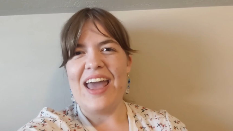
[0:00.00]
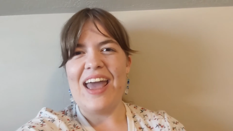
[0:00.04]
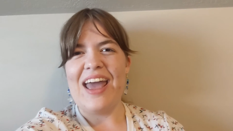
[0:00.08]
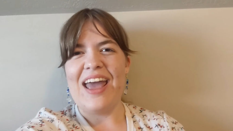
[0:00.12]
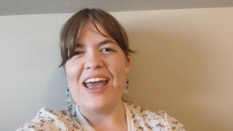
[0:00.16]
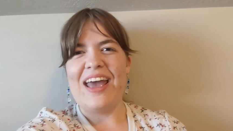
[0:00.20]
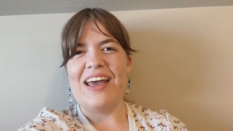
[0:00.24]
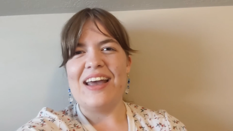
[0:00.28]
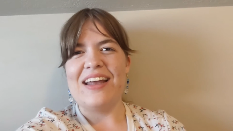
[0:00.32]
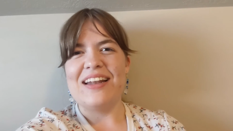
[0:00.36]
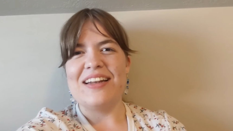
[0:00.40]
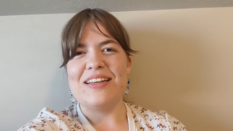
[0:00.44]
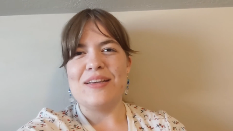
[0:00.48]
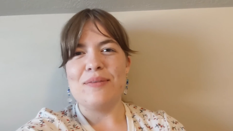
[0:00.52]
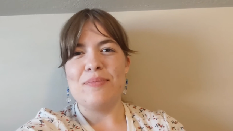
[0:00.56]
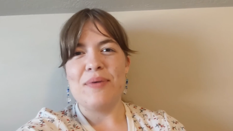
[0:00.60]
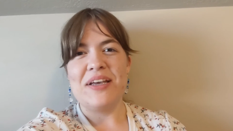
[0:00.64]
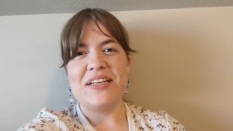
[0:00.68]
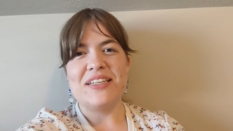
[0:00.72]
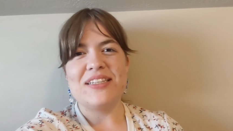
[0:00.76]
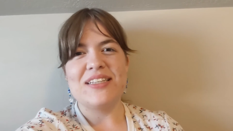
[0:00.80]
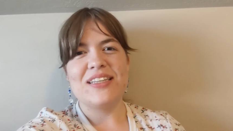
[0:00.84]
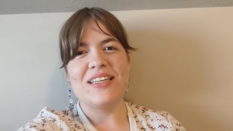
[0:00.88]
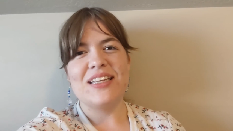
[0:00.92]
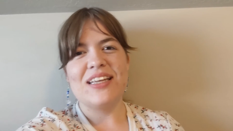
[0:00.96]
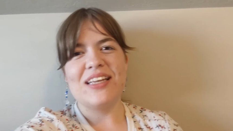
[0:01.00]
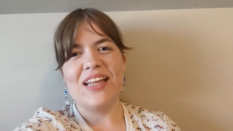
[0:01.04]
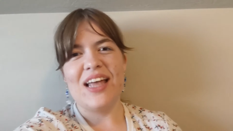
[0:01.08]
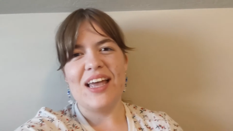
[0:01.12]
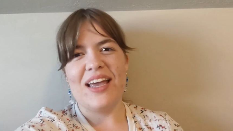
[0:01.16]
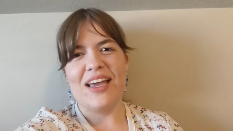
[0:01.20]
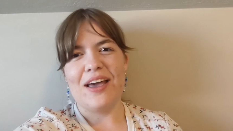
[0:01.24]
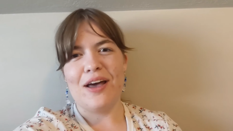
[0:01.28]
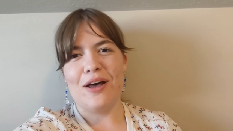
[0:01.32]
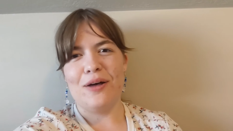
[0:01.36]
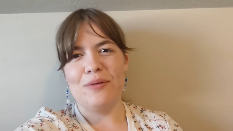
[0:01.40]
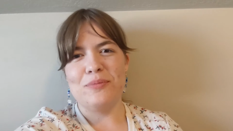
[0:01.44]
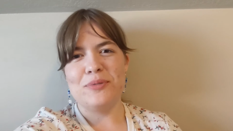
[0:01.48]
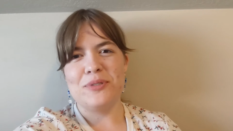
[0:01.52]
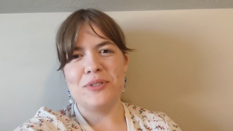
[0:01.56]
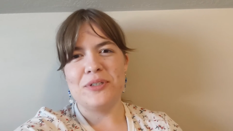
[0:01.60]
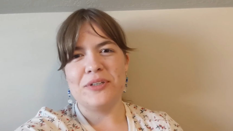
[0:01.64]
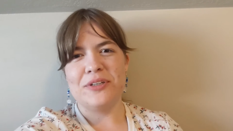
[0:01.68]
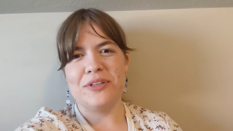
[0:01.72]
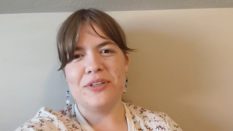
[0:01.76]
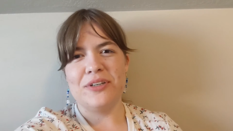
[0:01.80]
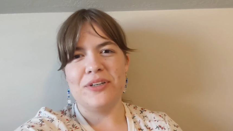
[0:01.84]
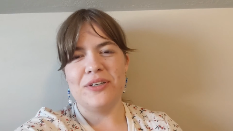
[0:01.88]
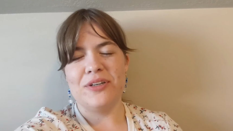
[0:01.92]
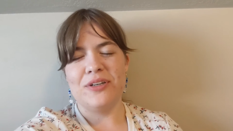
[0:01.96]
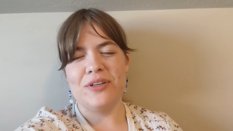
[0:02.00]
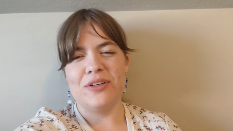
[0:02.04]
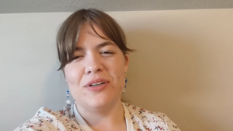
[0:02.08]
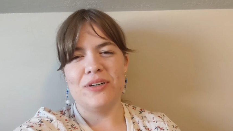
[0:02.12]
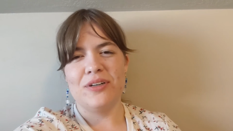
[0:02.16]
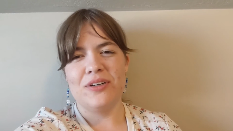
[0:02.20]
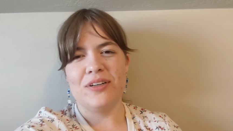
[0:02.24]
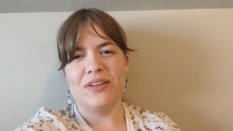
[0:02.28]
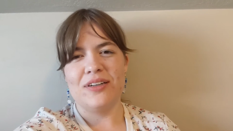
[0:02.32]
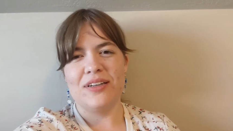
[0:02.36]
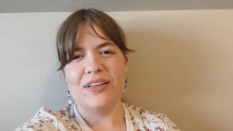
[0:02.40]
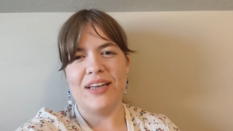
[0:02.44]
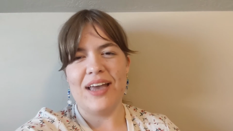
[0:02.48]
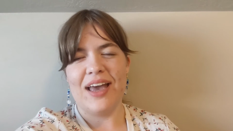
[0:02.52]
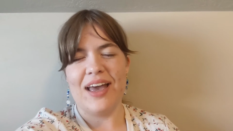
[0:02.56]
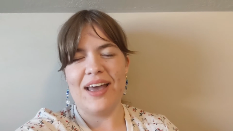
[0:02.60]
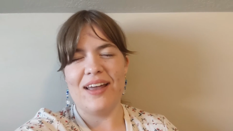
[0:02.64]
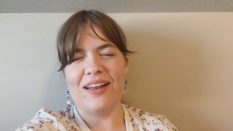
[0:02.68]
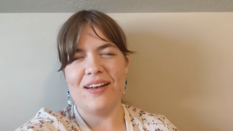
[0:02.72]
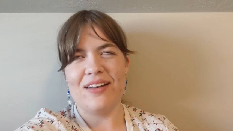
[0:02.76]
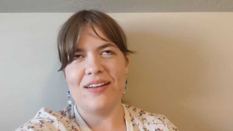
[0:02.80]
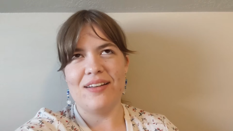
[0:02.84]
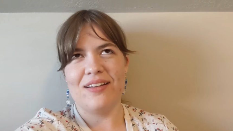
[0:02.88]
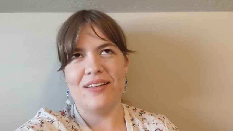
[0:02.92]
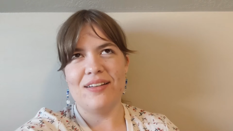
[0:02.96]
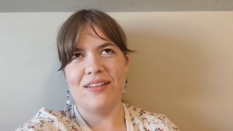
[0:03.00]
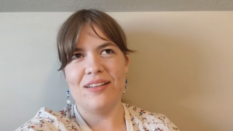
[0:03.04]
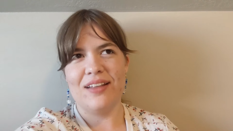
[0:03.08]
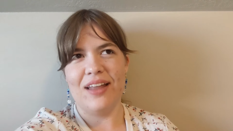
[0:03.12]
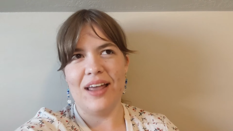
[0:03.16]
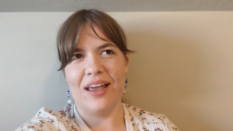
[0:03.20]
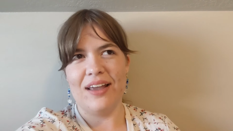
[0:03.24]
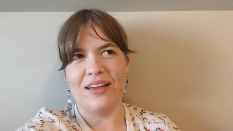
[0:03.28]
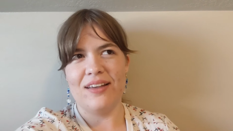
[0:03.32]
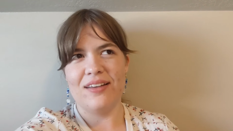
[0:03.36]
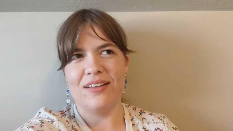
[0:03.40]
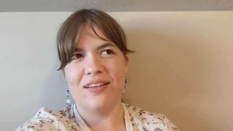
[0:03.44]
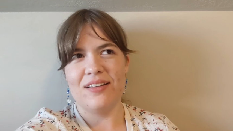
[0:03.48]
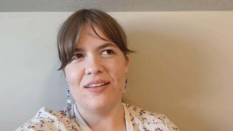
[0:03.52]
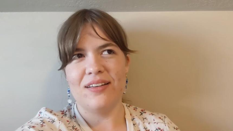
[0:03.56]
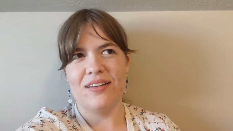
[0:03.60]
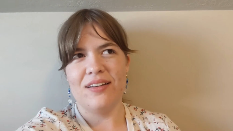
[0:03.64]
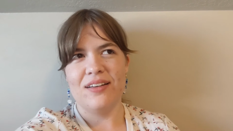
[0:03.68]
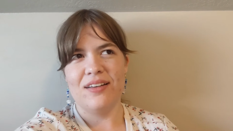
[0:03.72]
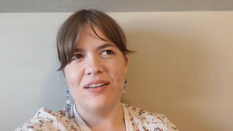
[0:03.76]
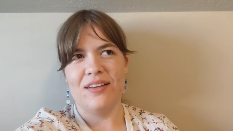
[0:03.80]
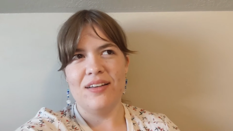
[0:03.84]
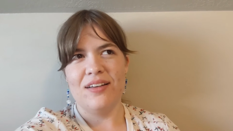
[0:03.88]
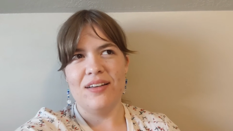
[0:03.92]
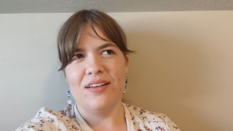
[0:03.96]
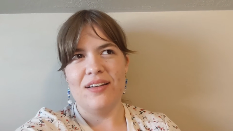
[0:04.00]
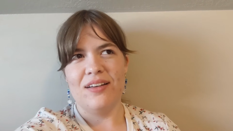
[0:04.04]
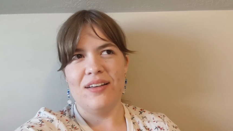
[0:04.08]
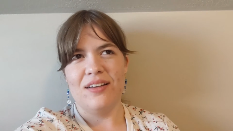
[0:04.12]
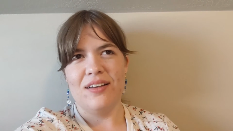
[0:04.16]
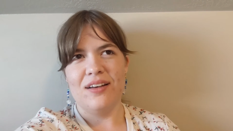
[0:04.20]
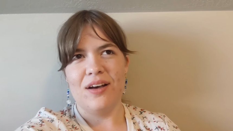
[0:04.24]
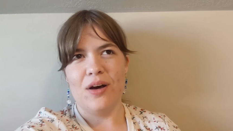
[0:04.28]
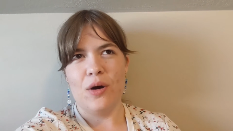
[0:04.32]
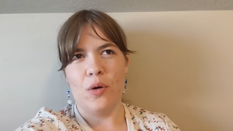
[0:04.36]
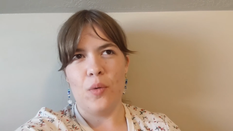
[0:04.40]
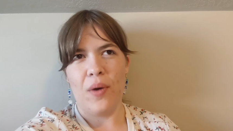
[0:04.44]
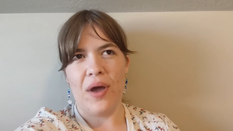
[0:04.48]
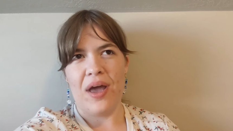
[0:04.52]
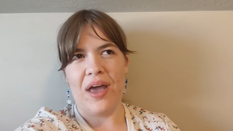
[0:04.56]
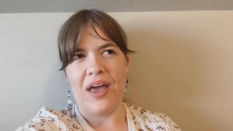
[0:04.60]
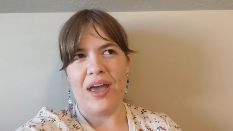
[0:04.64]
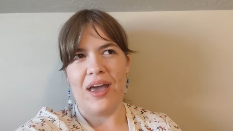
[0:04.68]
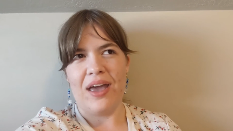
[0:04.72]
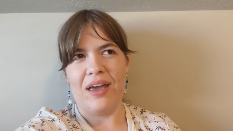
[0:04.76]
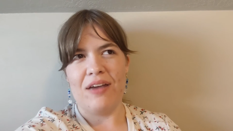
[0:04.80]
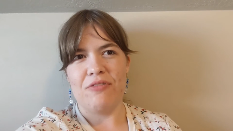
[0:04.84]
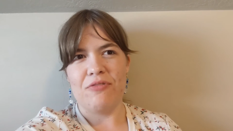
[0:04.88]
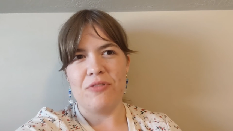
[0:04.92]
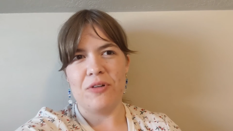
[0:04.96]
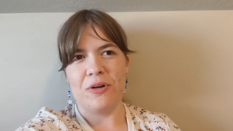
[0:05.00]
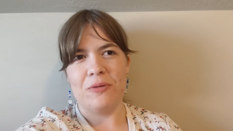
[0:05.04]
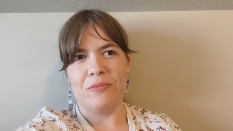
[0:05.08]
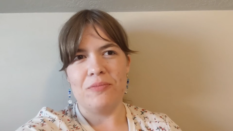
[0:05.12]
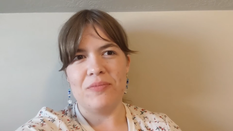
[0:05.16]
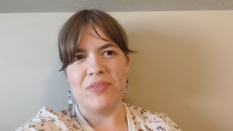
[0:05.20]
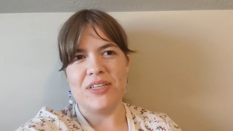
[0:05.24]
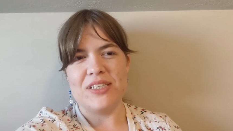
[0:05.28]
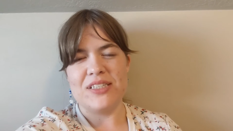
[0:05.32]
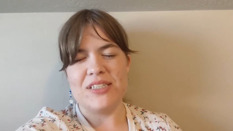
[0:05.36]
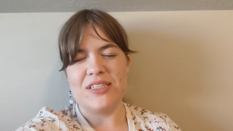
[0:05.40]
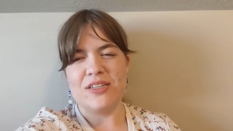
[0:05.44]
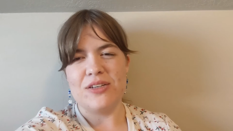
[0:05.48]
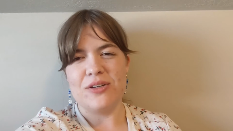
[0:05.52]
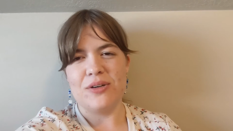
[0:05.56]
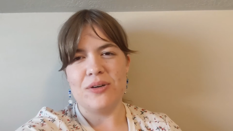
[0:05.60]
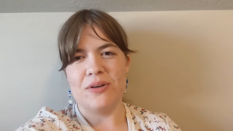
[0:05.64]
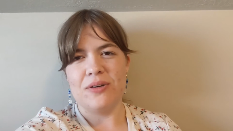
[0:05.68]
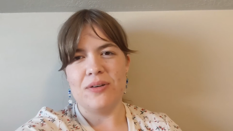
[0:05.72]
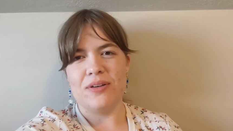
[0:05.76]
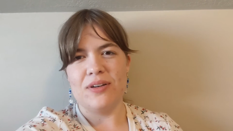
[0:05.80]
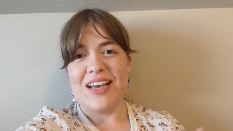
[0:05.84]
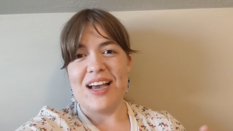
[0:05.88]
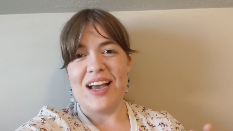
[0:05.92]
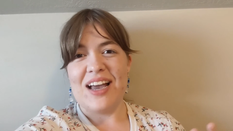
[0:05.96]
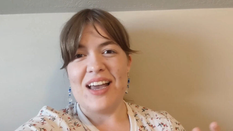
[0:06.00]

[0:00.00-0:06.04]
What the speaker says: And he basically like helps her get like away from this dude.